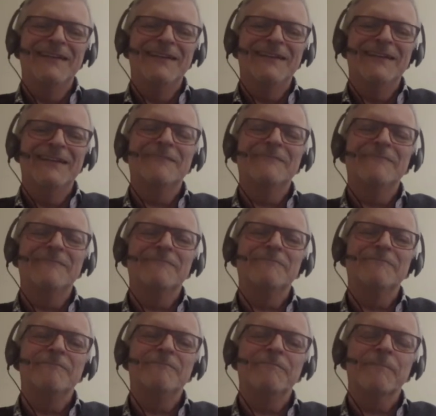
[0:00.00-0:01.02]

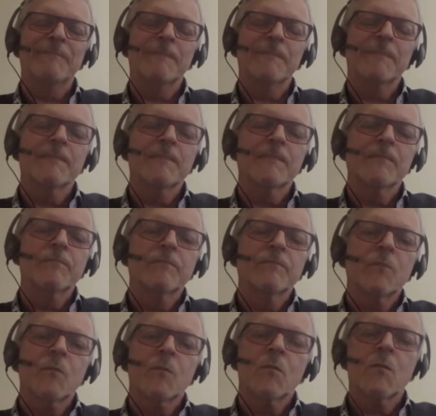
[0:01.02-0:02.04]

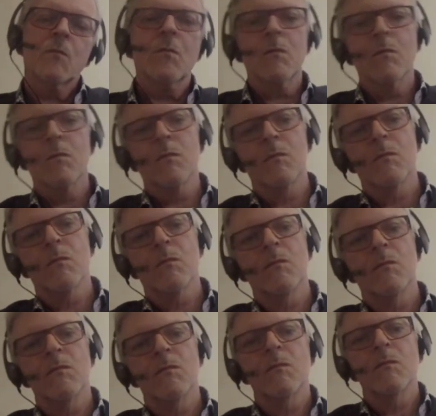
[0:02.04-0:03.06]

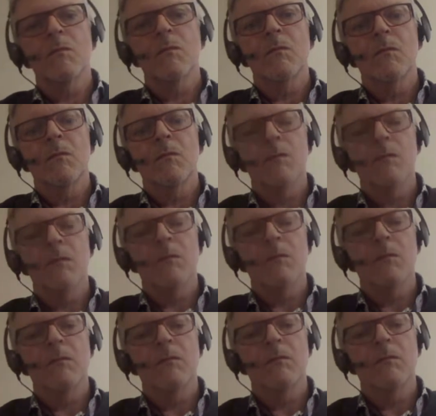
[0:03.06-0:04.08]

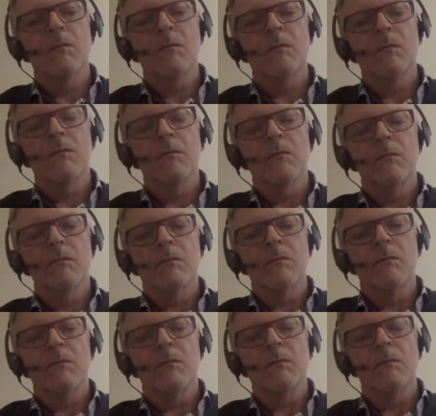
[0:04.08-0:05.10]

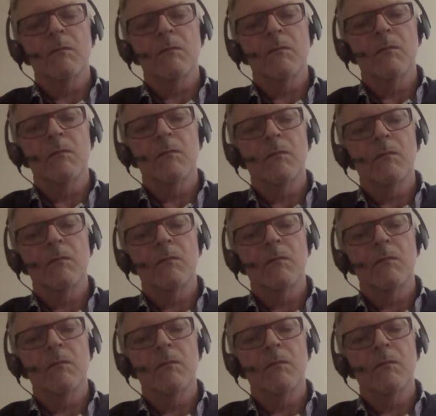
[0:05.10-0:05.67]
The person shown says nothing.